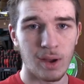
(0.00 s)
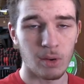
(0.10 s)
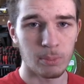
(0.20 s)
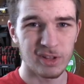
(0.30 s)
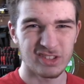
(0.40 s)

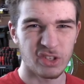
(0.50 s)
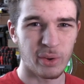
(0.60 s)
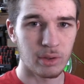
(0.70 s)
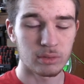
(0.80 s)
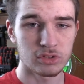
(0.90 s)
help it. So
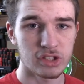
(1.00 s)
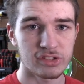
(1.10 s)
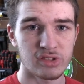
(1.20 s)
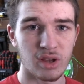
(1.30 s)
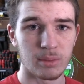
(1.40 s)
it'll just
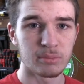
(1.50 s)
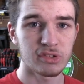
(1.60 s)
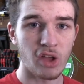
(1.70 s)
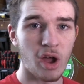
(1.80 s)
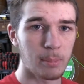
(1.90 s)

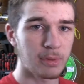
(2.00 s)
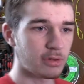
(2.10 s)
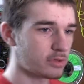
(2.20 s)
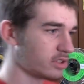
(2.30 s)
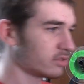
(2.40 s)
stop, it'll
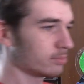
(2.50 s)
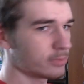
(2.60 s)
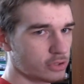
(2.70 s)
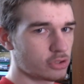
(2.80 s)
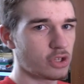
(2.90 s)
just
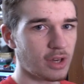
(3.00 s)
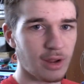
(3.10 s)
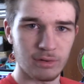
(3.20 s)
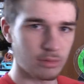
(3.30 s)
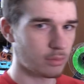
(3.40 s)
scooch it
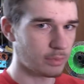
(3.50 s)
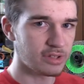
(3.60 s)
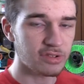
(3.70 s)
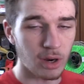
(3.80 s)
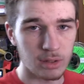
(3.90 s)
down, and it'll
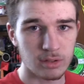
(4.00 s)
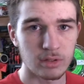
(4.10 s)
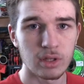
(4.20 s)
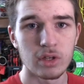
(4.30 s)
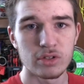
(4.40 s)
restart.
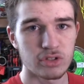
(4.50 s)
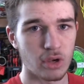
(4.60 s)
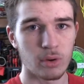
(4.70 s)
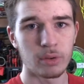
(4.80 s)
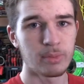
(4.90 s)

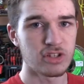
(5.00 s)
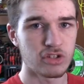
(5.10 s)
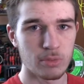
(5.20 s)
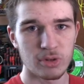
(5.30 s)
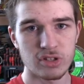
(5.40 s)
So it'll be
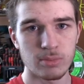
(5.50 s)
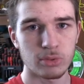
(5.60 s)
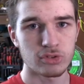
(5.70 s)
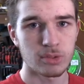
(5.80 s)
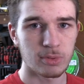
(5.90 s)
super
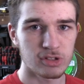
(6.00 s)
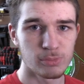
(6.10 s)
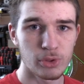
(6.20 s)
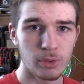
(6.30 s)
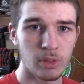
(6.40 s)
simple, super
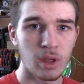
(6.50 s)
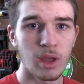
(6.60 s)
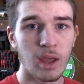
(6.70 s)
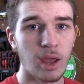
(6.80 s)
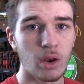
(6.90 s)
smooth,
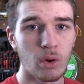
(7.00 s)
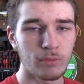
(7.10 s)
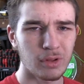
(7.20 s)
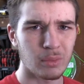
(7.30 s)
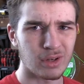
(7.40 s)
and
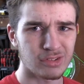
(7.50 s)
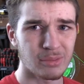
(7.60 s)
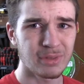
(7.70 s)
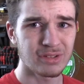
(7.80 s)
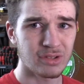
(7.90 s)
hopefully it works. So I'm
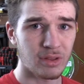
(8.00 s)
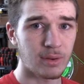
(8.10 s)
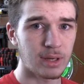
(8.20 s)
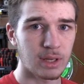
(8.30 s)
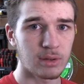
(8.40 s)
gonna install that
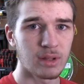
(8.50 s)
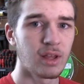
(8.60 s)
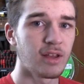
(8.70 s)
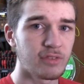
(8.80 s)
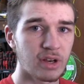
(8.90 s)
right now.
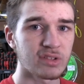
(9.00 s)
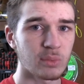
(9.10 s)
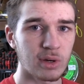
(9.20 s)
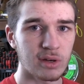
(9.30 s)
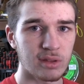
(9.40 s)
If it doesn't
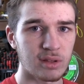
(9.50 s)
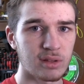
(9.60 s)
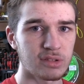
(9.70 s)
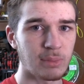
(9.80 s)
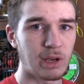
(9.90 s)
work, then
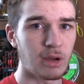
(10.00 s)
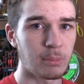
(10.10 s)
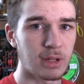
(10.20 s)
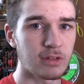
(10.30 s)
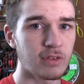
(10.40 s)
this might not be in the